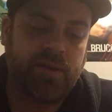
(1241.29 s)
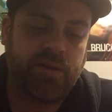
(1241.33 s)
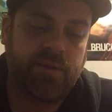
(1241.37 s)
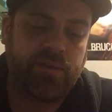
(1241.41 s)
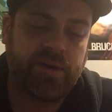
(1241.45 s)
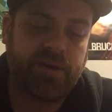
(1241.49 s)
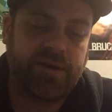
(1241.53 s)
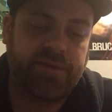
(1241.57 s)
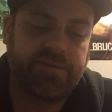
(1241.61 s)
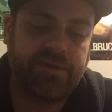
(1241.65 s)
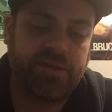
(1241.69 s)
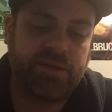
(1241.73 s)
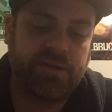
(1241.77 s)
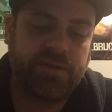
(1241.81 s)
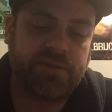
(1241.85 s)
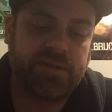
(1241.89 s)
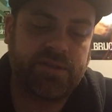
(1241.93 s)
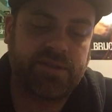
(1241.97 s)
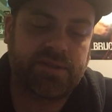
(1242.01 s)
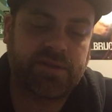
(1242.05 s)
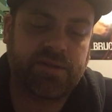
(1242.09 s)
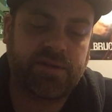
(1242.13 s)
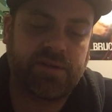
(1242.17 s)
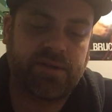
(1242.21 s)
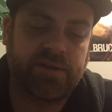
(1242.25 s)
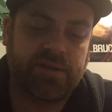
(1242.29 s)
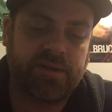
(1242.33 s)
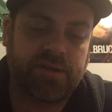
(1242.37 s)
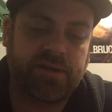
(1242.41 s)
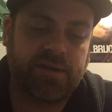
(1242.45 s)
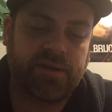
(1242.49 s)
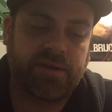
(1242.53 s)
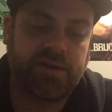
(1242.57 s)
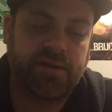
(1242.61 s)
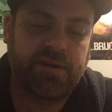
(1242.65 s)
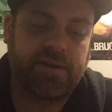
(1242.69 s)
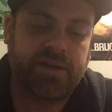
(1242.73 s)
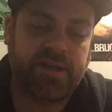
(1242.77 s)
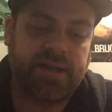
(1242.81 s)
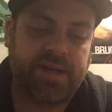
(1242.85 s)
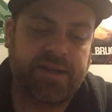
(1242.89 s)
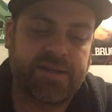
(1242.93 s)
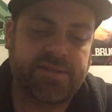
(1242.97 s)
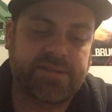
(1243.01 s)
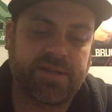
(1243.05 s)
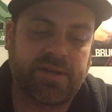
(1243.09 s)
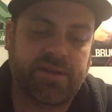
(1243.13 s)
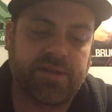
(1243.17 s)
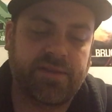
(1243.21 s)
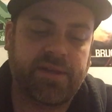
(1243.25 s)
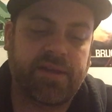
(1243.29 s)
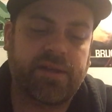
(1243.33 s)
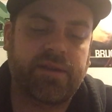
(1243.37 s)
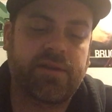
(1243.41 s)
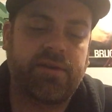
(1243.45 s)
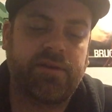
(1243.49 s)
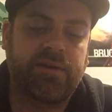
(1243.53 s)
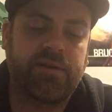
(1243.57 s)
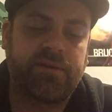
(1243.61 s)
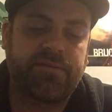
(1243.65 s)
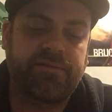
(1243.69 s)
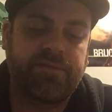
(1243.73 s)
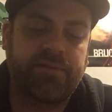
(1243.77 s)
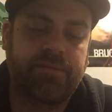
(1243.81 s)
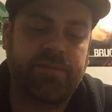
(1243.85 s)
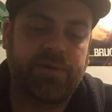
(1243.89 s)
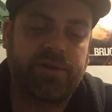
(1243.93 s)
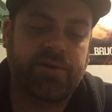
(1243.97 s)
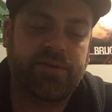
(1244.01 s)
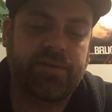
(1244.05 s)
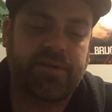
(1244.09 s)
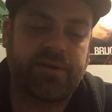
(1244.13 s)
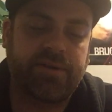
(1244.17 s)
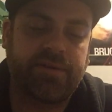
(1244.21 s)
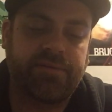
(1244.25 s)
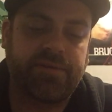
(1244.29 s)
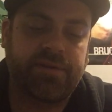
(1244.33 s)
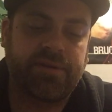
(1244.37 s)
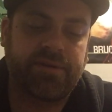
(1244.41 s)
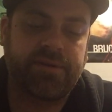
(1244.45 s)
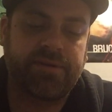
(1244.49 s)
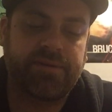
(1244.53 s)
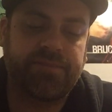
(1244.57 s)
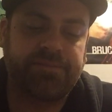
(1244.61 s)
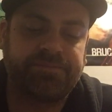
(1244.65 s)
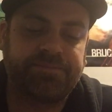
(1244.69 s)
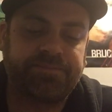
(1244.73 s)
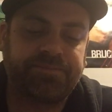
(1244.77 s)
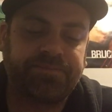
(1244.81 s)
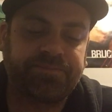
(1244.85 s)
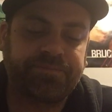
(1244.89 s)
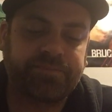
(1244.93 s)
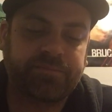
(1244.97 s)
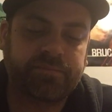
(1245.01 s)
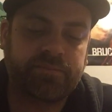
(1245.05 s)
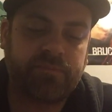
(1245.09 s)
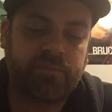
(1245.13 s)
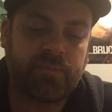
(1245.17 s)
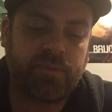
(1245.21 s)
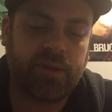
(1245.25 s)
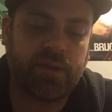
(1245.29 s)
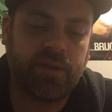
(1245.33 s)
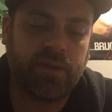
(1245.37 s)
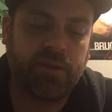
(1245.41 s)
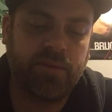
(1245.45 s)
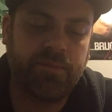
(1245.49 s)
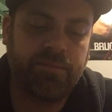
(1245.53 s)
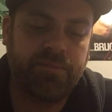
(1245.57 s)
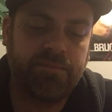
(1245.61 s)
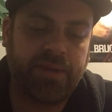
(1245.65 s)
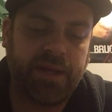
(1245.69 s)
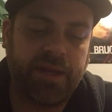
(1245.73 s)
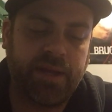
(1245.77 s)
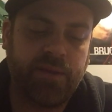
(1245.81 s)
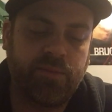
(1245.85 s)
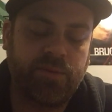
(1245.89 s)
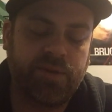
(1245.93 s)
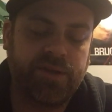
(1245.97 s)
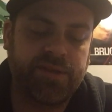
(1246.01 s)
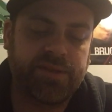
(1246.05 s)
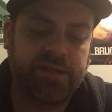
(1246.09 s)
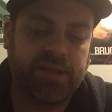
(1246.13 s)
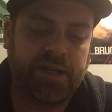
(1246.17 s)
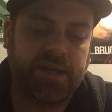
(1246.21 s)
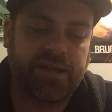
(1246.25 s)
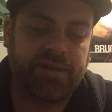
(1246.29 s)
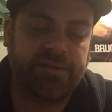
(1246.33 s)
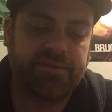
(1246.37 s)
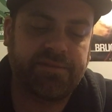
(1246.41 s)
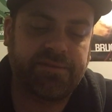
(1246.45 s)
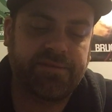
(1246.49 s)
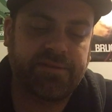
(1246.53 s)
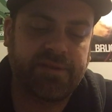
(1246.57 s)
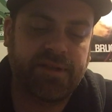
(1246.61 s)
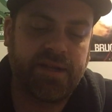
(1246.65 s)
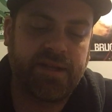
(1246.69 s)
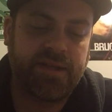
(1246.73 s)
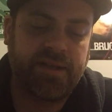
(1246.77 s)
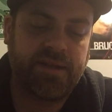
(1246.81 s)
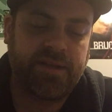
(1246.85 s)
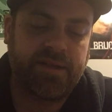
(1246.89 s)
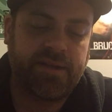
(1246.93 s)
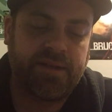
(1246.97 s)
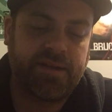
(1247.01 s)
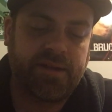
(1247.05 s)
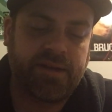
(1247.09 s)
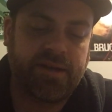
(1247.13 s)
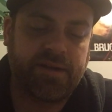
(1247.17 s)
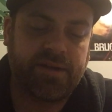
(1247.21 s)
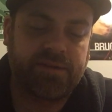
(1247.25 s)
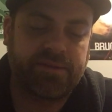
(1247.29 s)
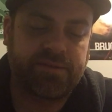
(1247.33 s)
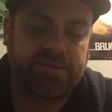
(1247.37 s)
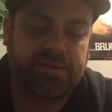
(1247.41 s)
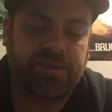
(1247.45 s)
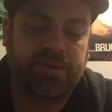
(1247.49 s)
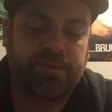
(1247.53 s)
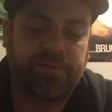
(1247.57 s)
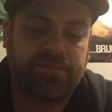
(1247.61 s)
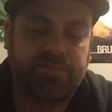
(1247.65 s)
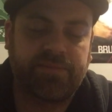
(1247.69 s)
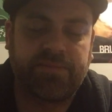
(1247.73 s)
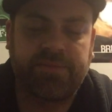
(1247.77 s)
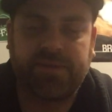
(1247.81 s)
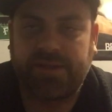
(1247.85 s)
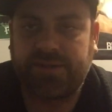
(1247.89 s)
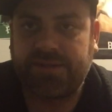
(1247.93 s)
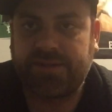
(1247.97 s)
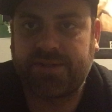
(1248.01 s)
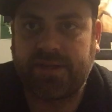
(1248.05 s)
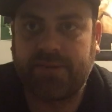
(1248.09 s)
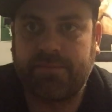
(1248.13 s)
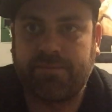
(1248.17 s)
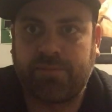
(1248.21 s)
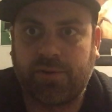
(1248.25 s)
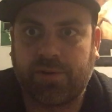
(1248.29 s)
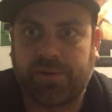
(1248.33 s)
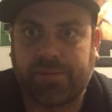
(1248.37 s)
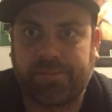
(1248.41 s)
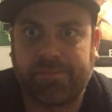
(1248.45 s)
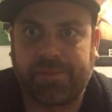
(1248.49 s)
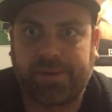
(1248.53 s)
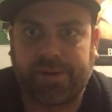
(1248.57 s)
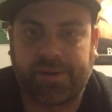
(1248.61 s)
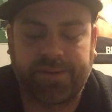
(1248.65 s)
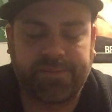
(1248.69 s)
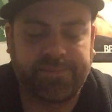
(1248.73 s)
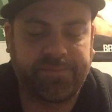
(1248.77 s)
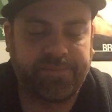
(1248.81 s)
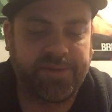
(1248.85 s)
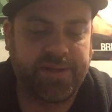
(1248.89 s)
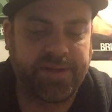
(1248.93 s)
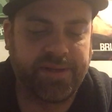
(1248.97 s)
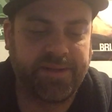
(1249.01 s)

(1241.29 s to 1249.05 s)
Whenever you discard a card, exile that card from your graveyard. Pay 1 life. So here's the important part.